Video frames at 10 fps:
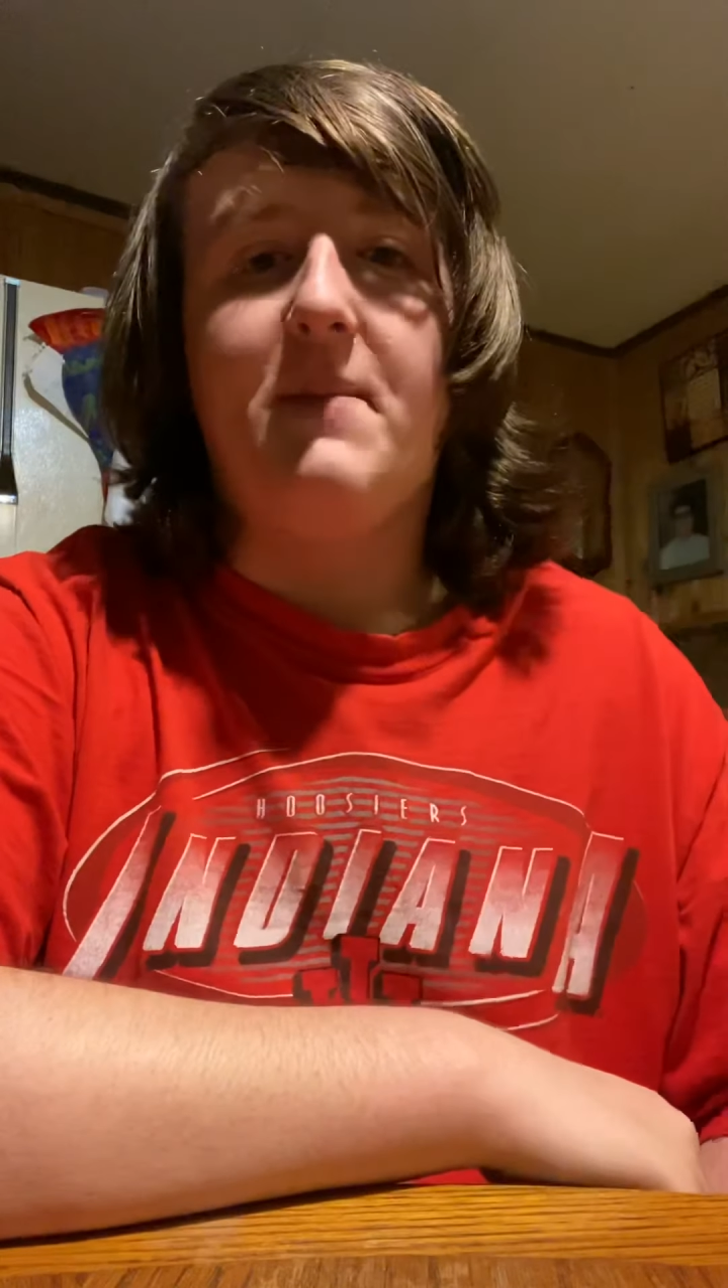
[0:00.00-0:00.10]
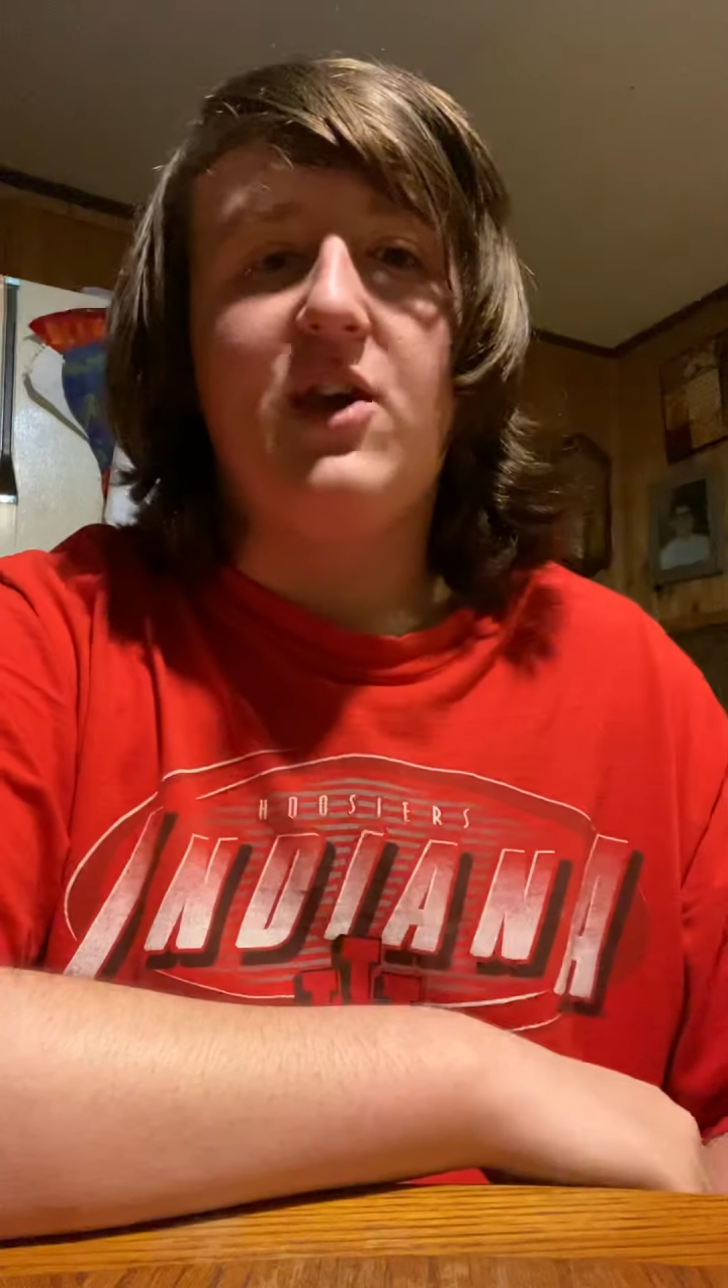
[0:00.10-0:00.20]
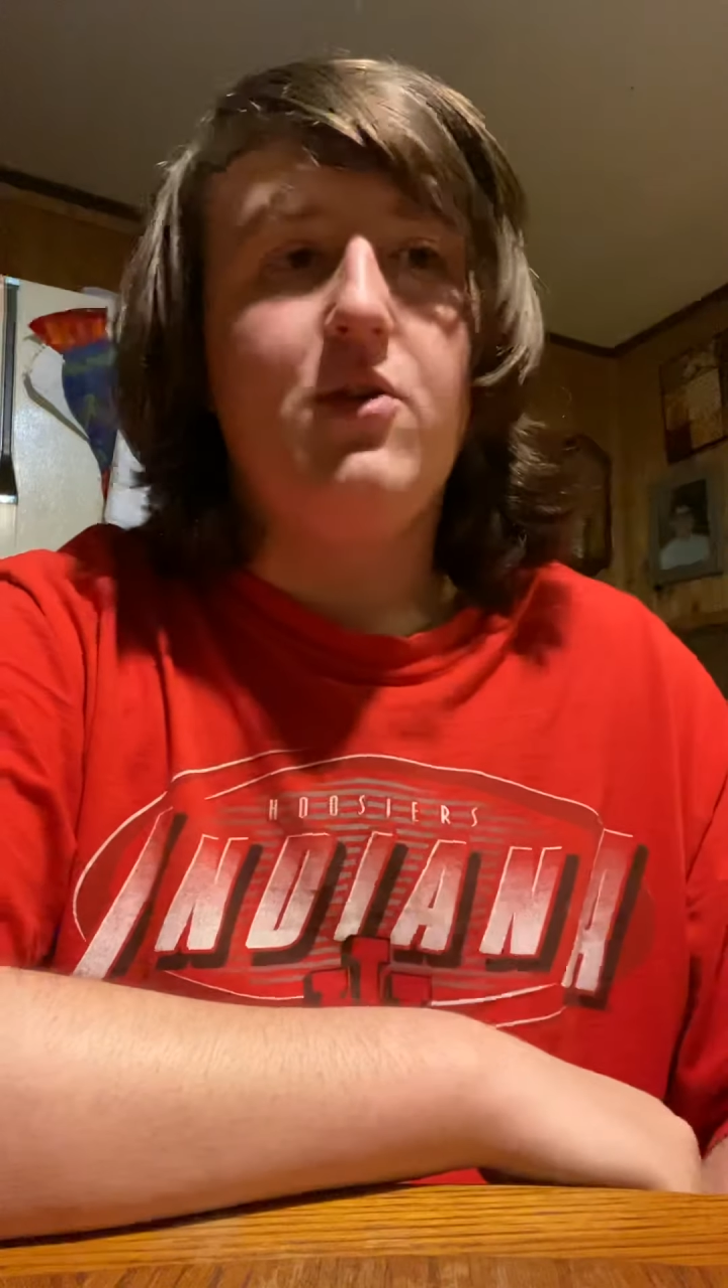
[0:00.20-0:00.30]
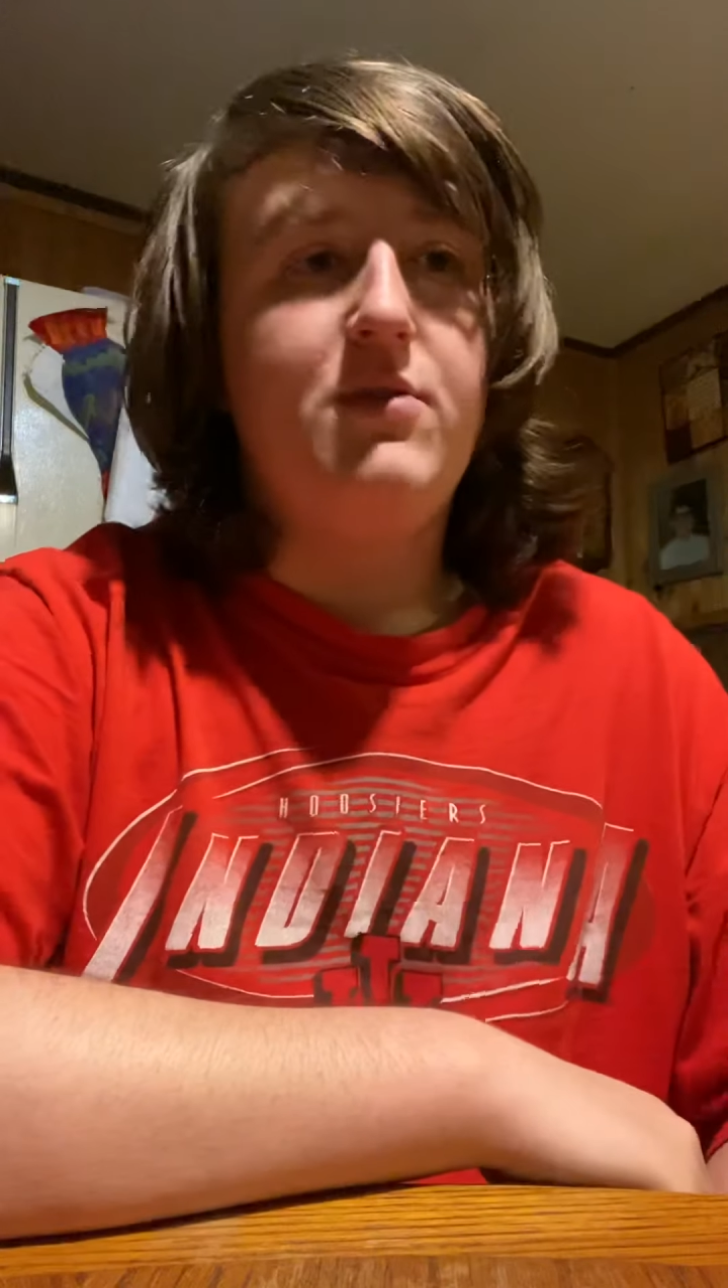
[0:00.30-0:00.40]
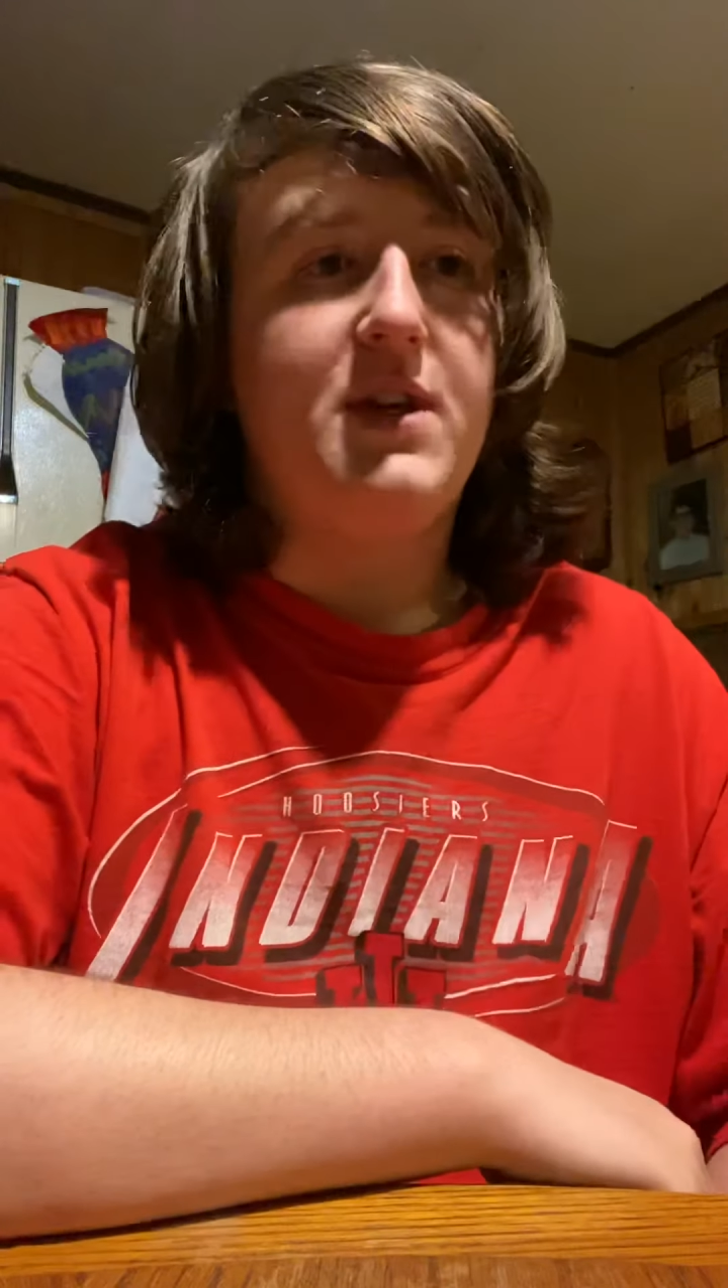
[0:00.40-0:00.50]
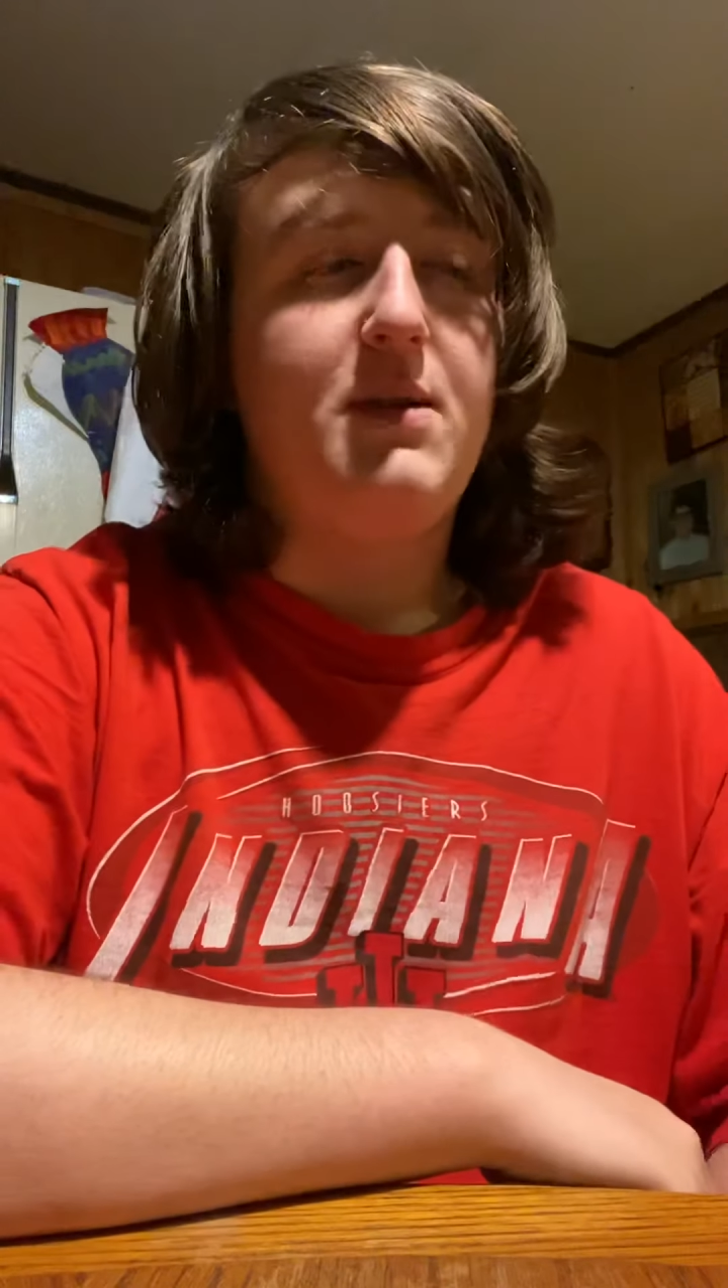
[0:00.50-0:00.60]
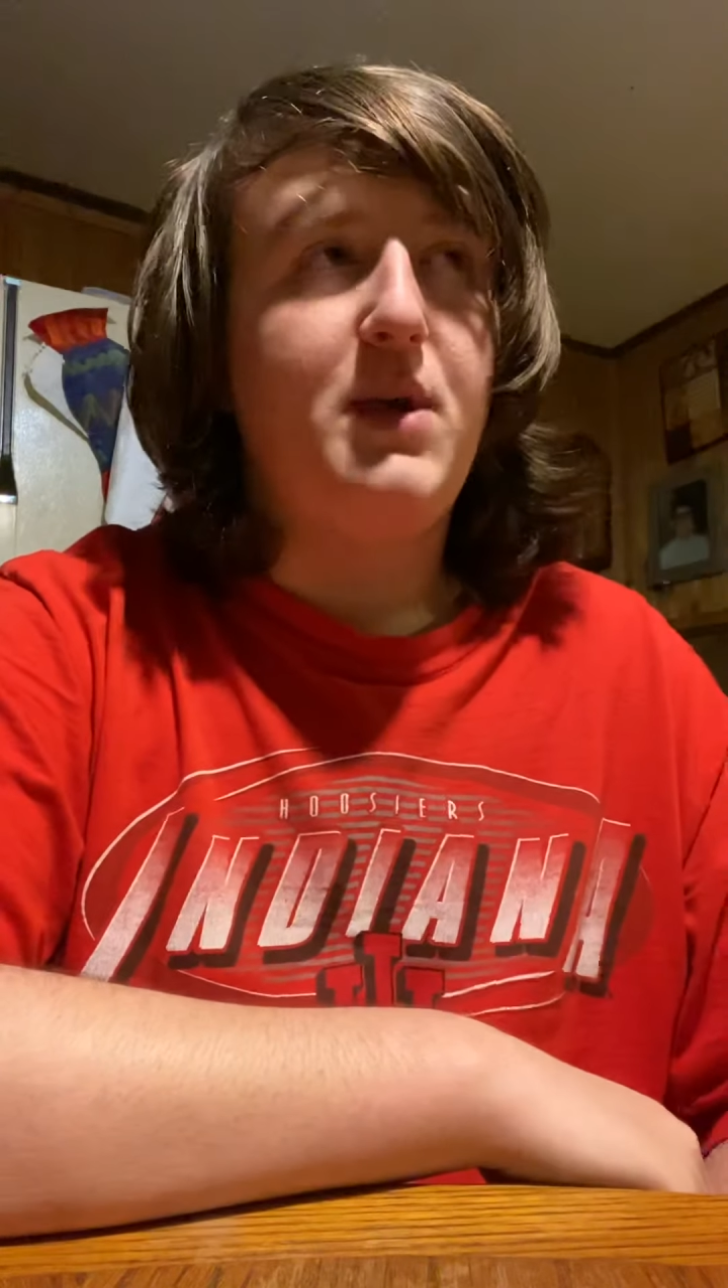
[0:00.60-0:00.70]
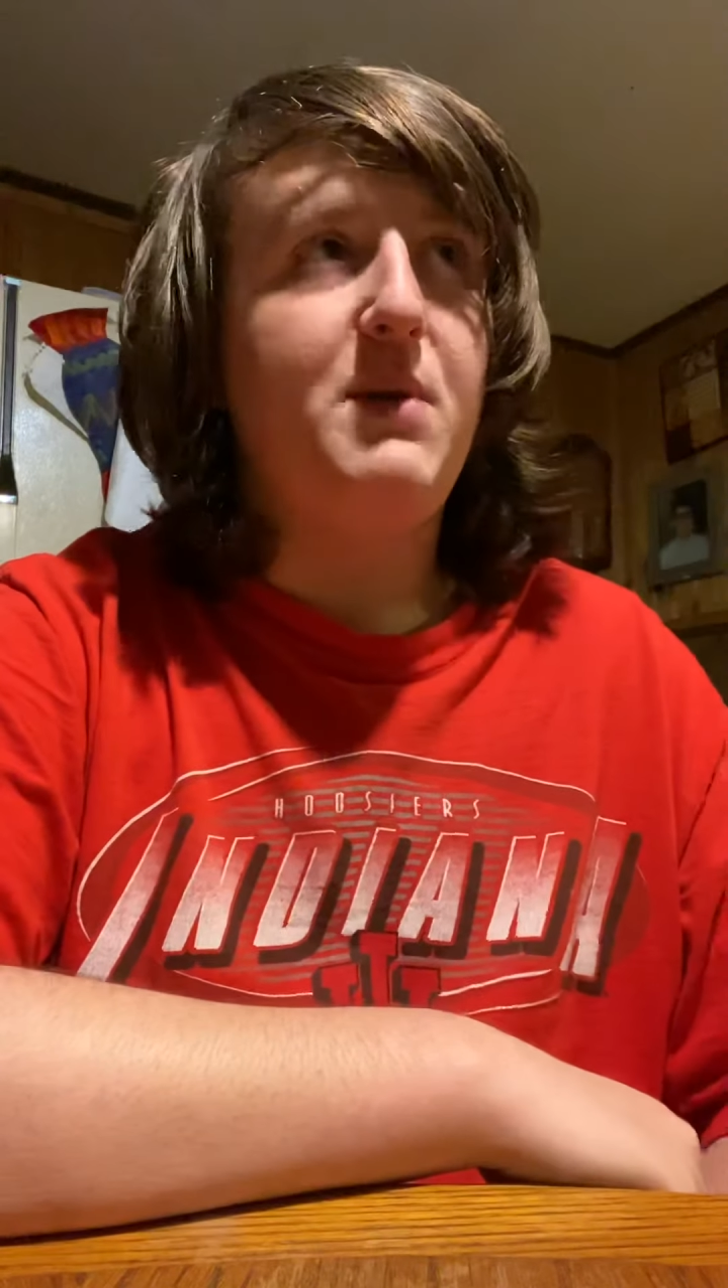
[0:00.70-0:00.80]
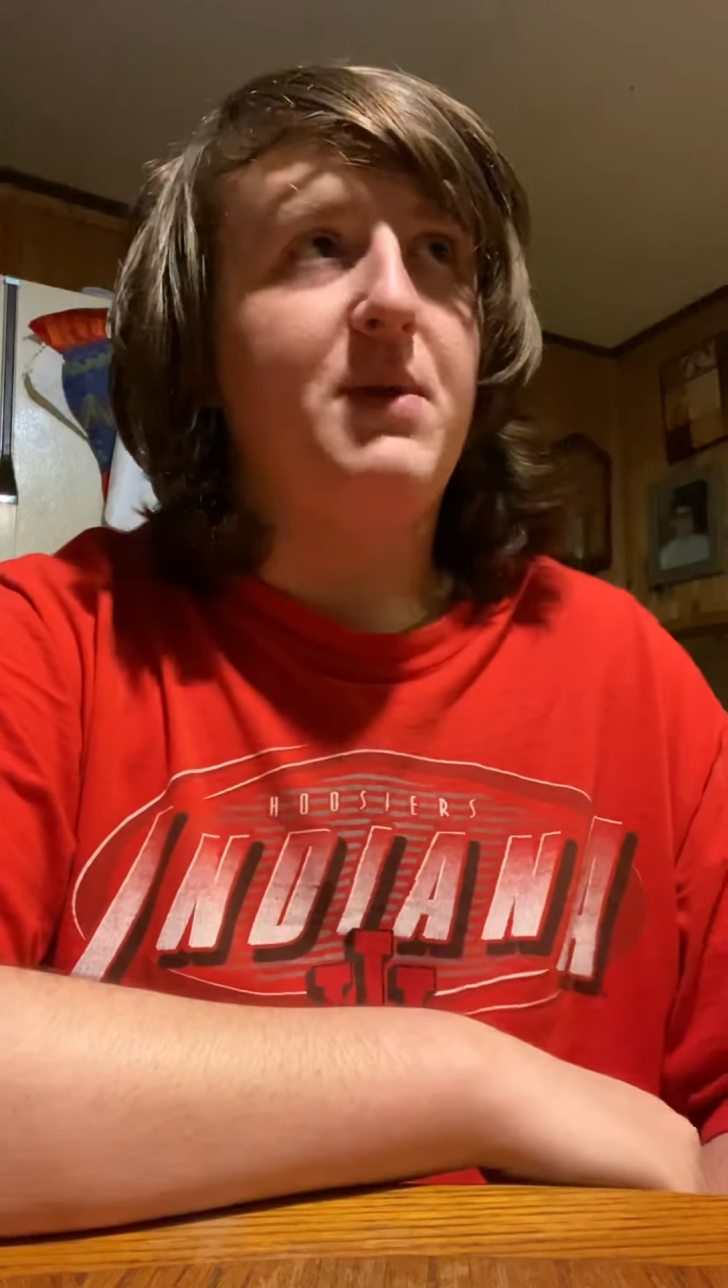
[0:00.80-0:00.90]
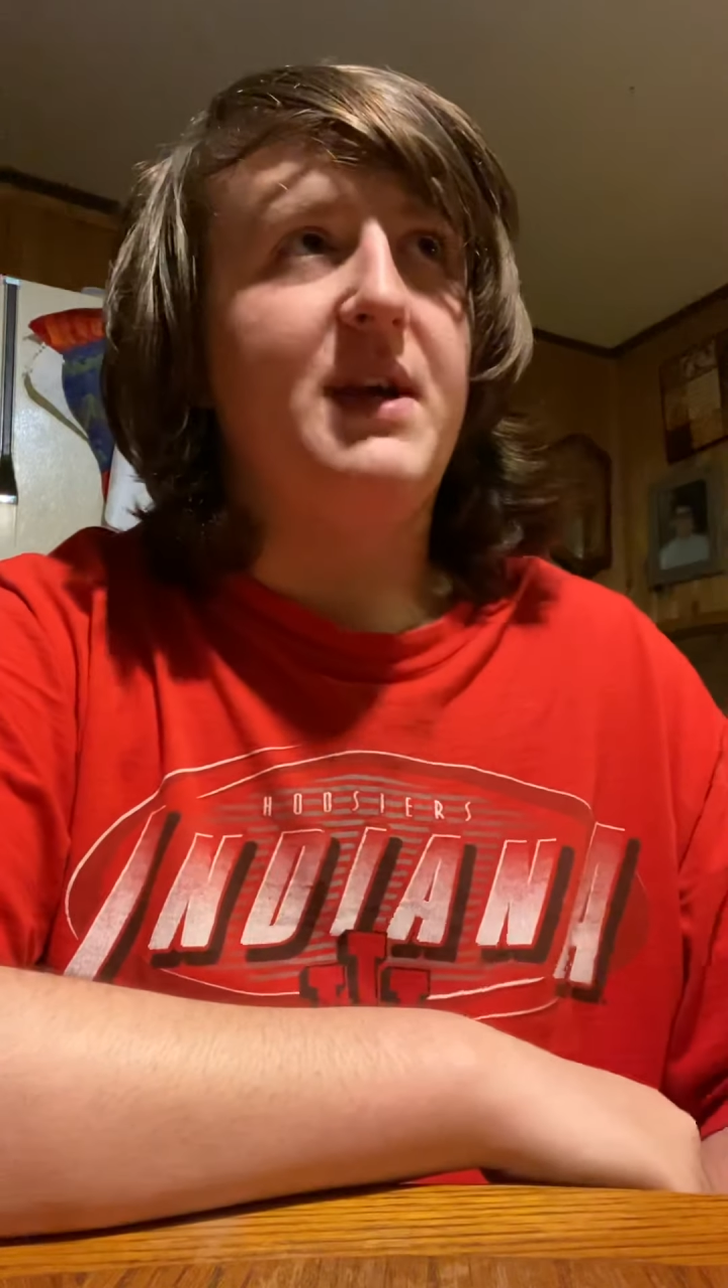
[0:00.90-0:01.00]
BOTB